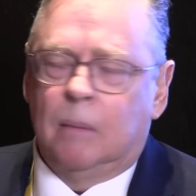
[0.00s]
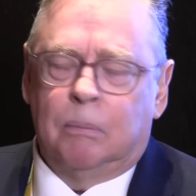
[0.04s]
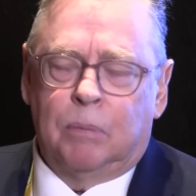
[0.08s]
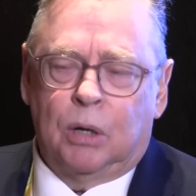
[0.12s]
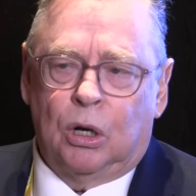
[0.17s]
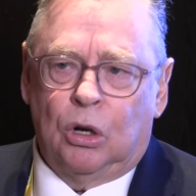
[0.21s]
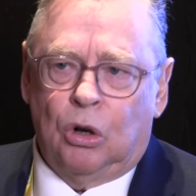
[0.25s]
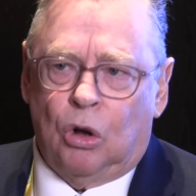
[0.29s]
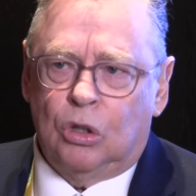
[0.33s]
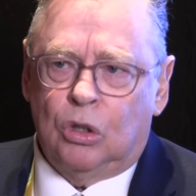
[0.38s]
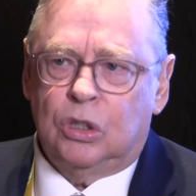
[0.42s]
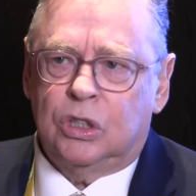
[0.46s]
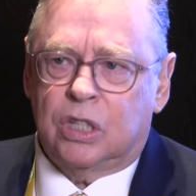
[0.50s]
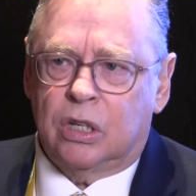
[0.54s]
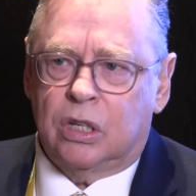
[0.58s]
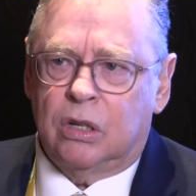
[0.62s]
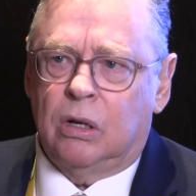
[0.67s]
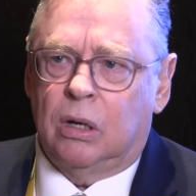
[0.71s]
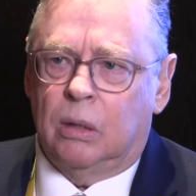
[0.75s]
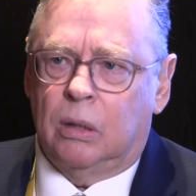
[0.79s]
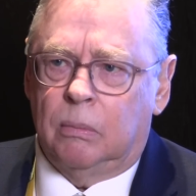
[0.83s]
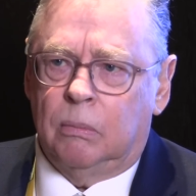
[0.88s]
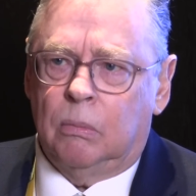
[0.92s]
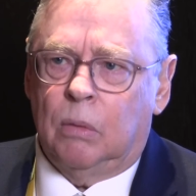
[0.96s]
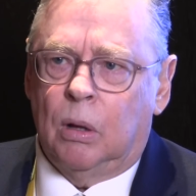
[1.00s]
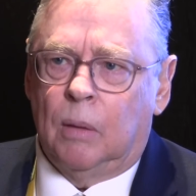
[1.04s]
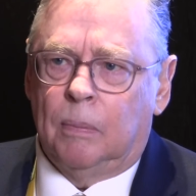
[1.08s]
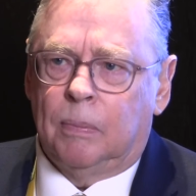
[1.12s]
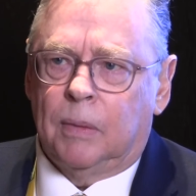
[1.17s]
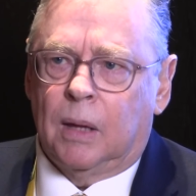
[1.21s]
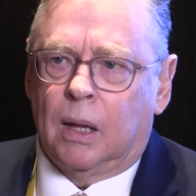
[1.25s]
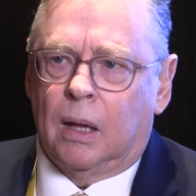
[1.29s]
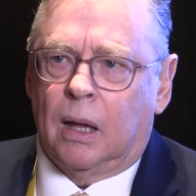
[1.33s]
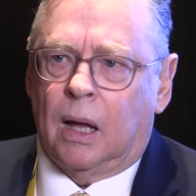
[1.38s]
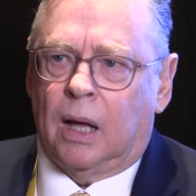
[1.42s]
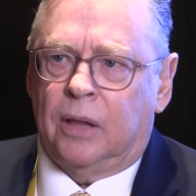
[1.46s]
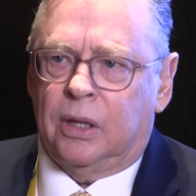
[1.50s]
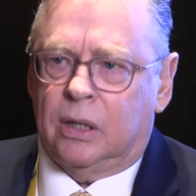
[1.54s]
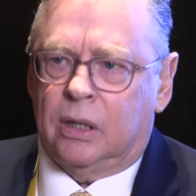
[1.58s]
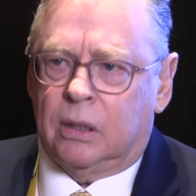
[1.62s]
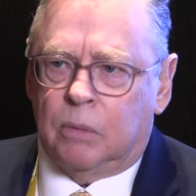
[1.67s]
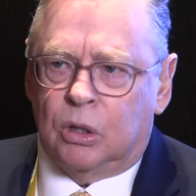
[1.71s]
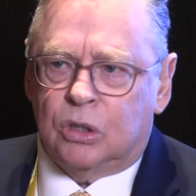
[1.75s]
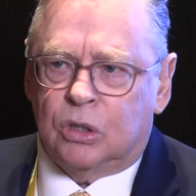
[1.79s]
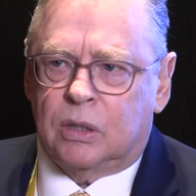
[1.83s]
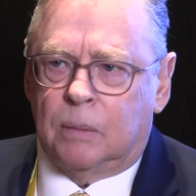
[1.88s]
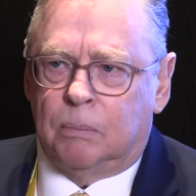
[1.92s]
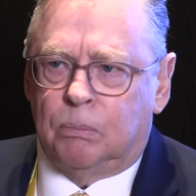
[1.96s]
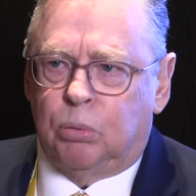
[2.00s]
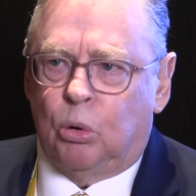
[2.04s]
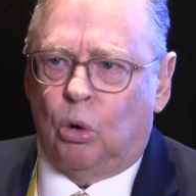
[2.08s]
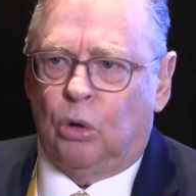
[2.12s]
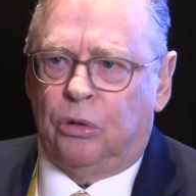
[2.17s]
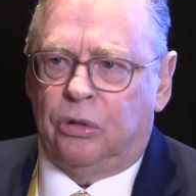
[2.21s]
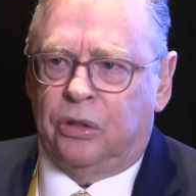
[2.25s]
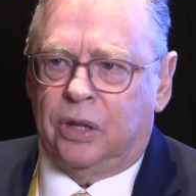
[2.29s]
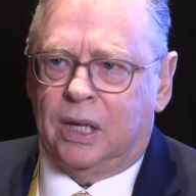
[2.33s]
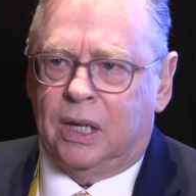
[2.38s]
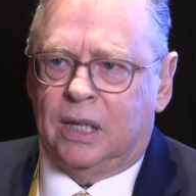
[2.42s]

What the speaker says: But long term, I think the most important